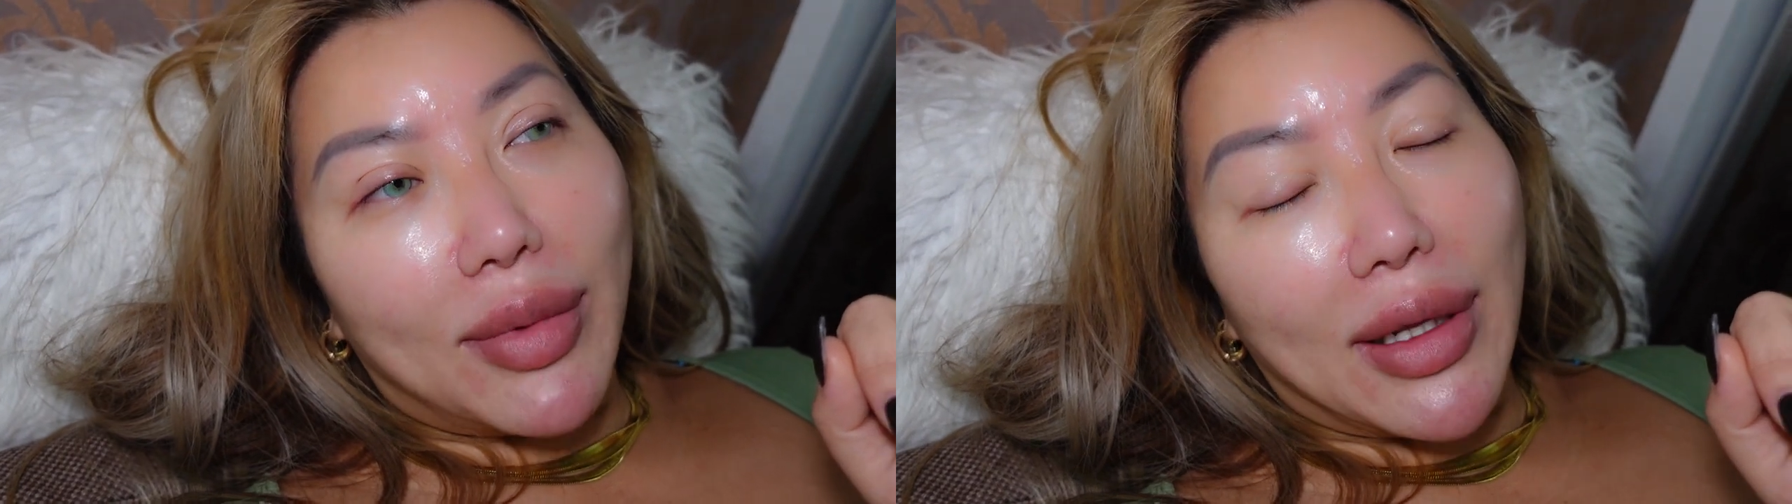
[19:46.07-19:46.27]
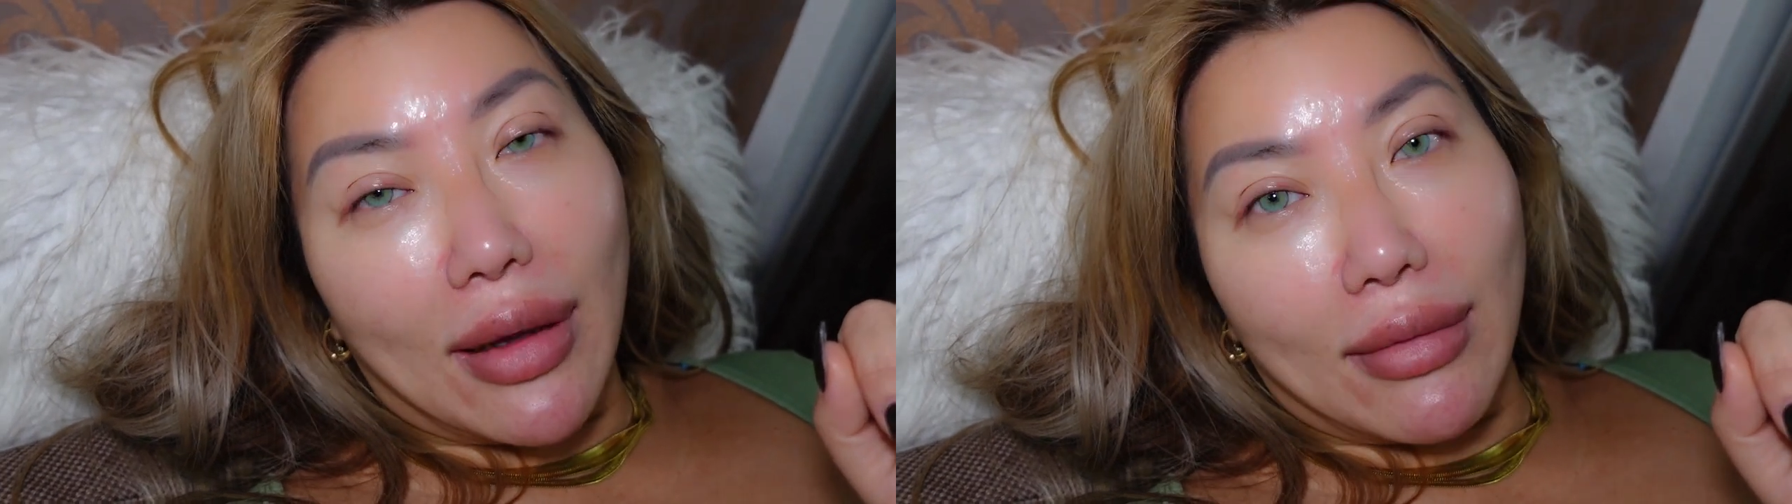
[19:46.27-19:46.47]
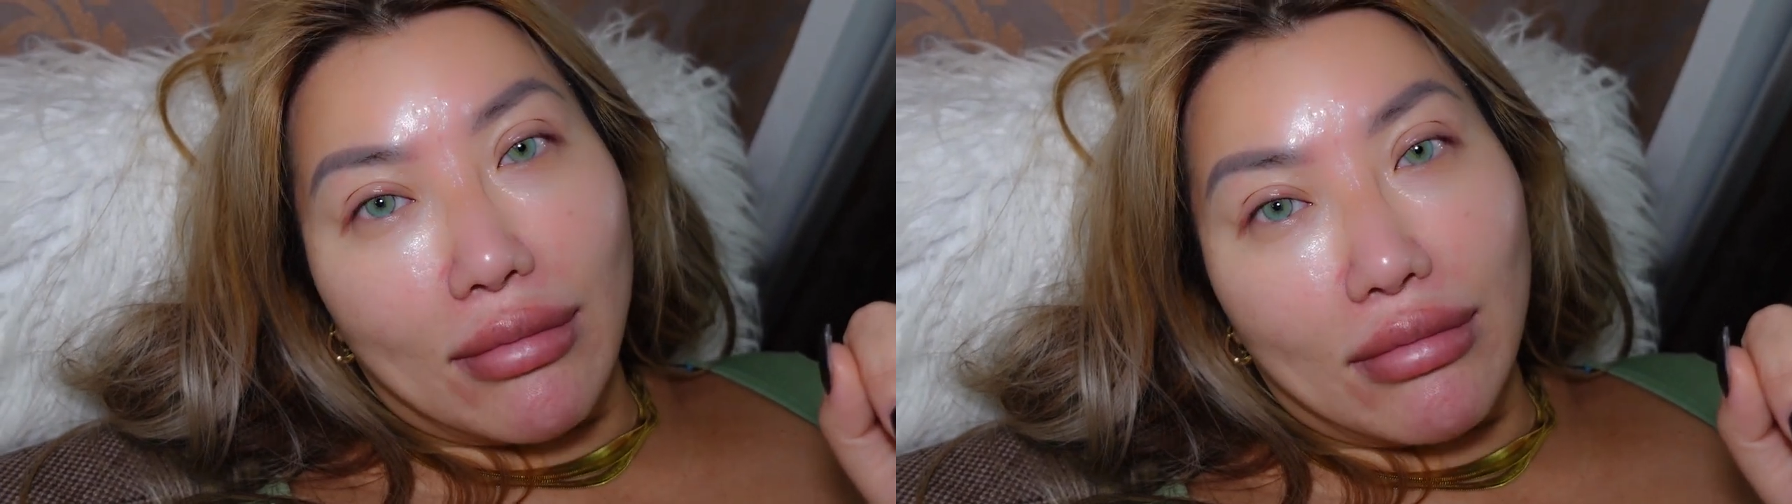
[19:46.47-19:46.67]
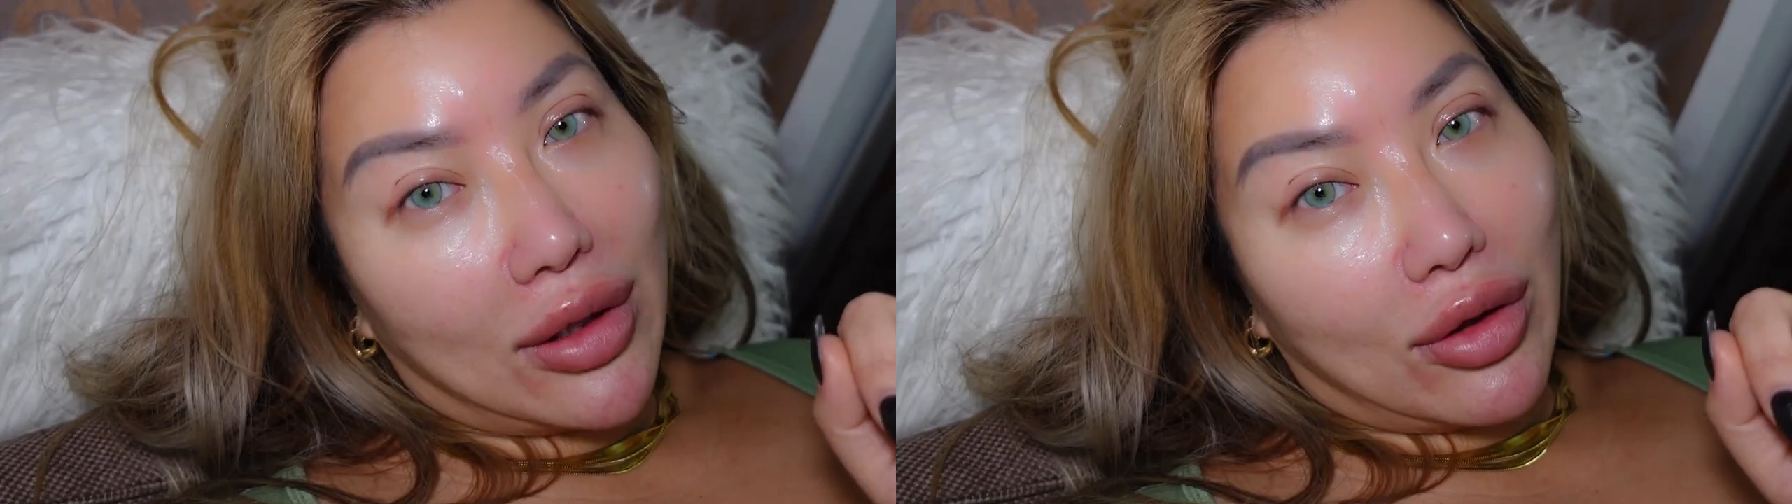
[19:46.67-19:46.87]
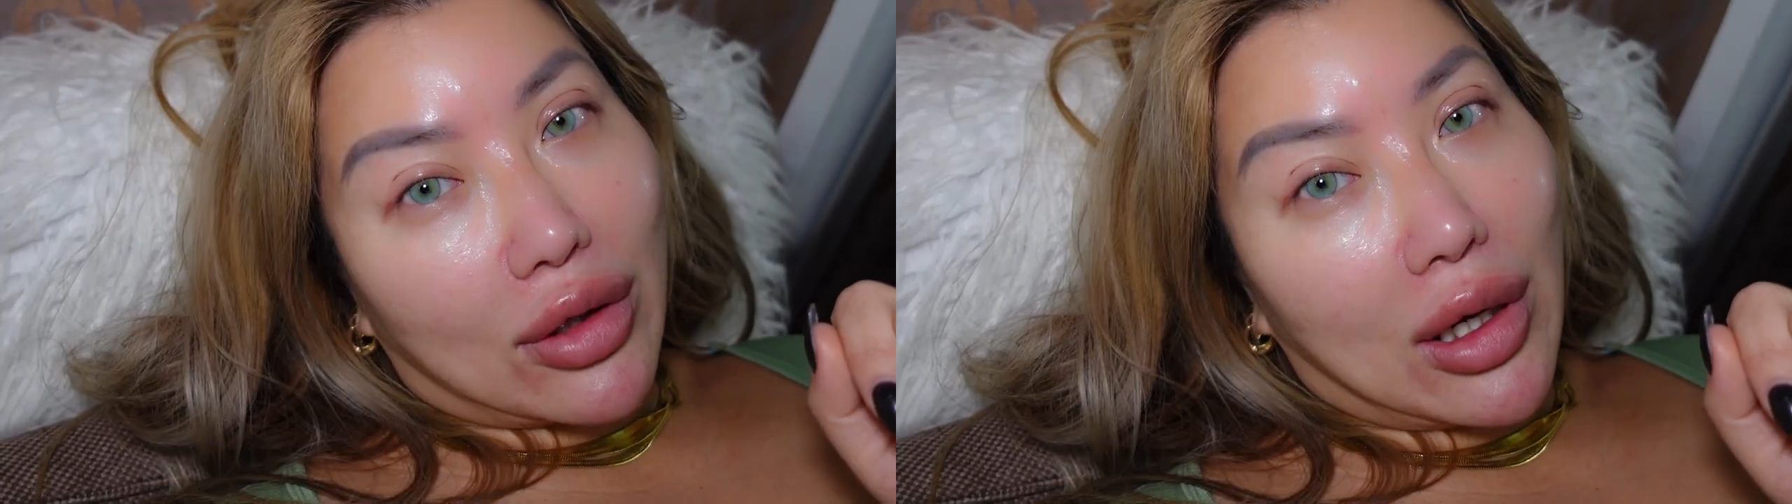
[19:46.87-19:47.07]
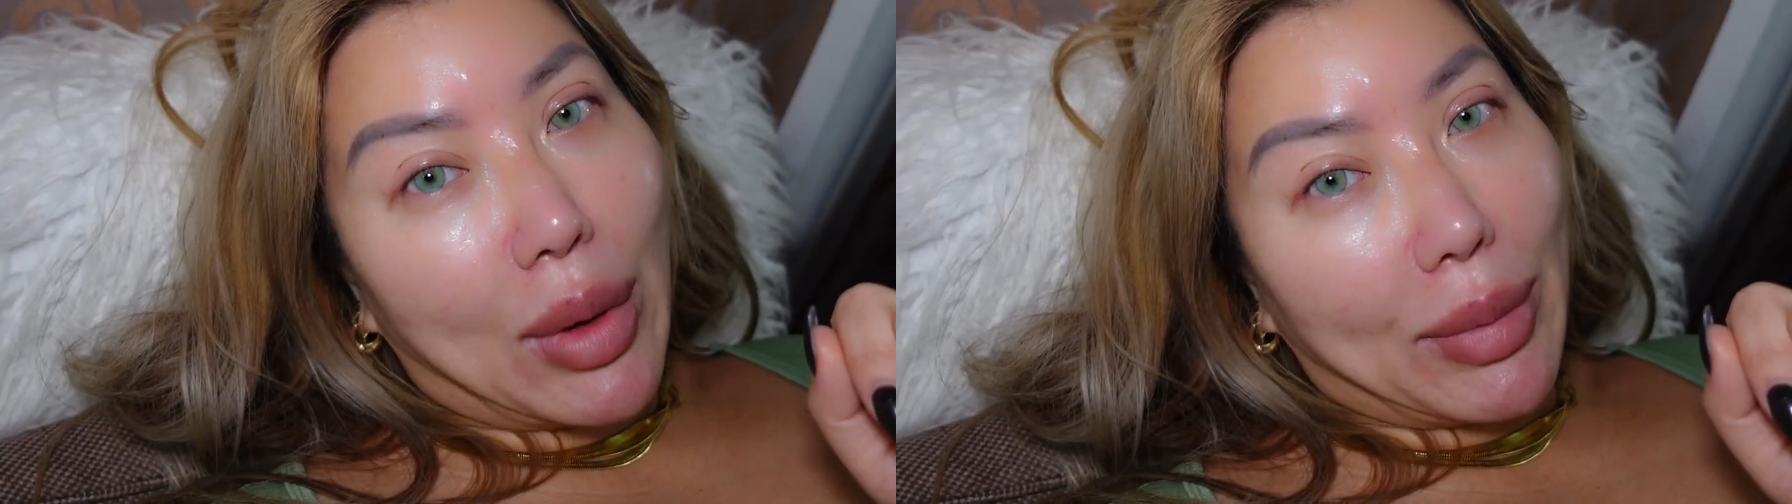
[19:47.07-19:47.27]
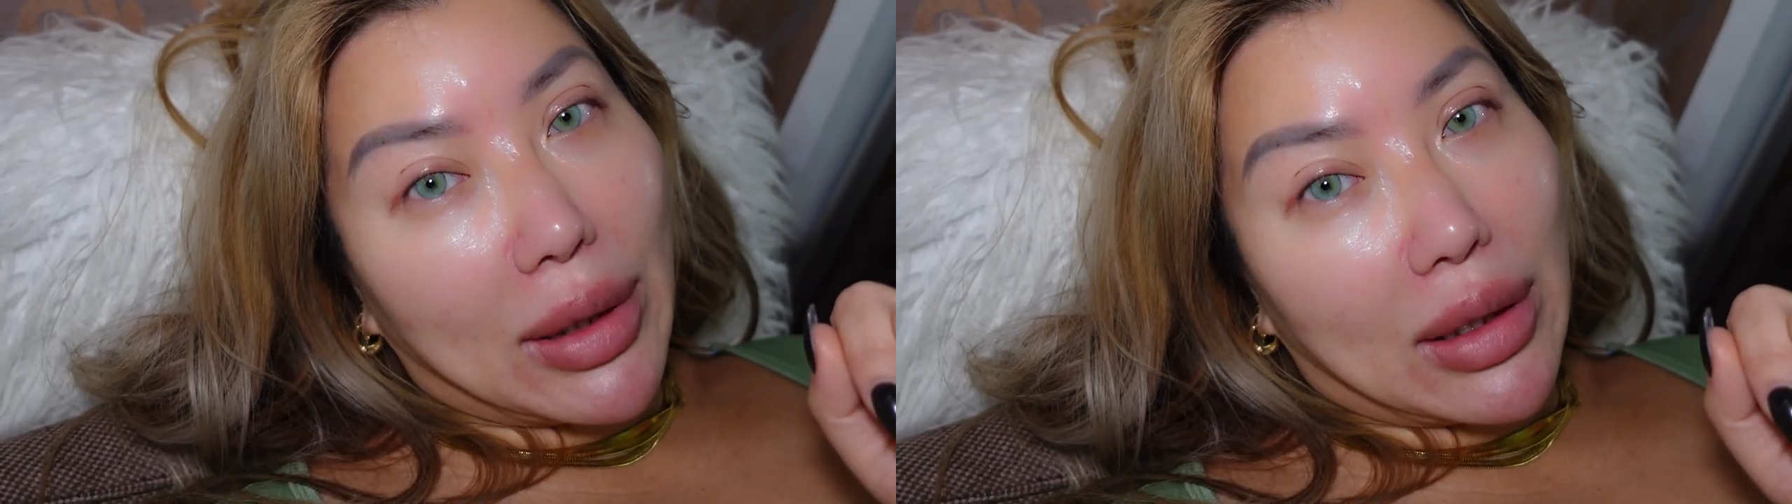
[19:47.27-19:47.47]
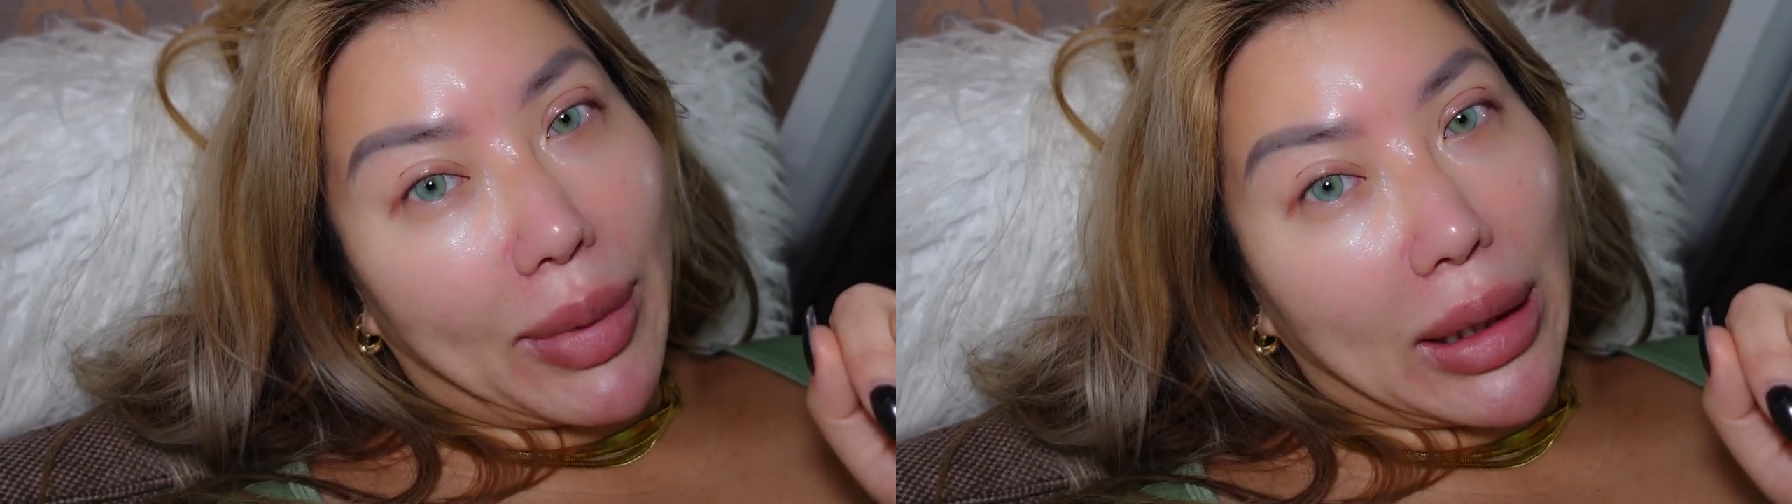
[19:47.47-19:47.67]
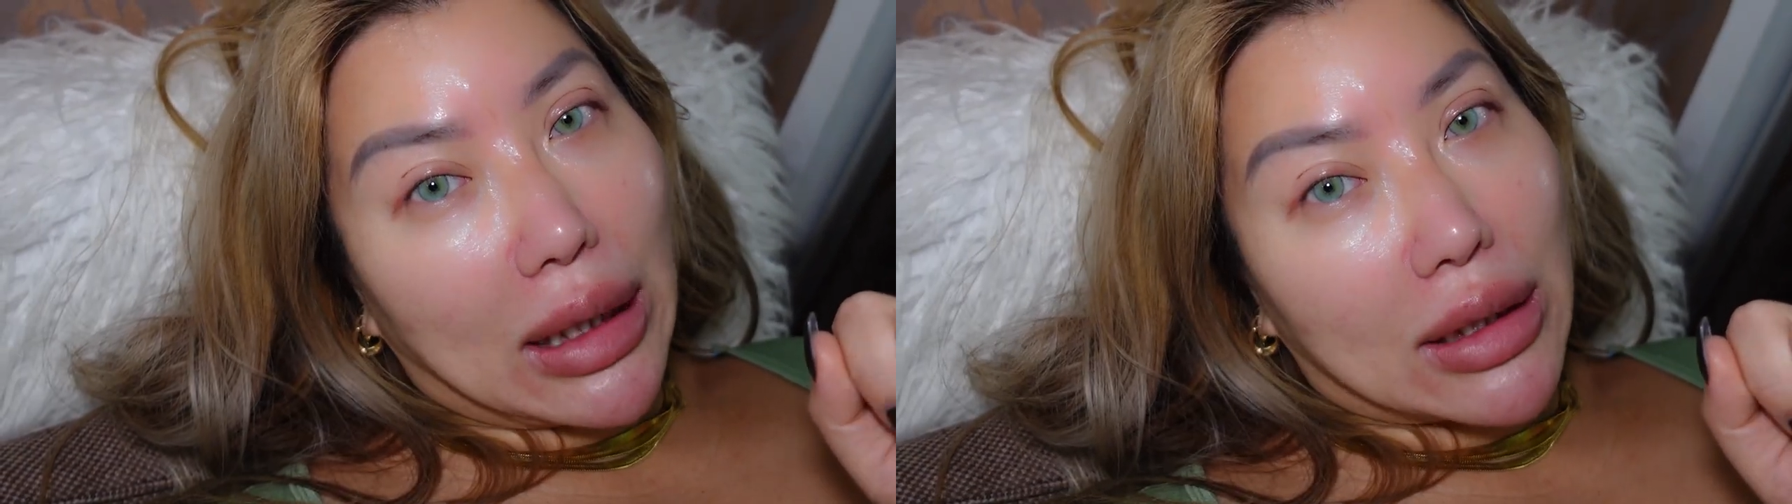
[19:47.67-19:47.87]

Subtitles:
But then your girl might be in a panic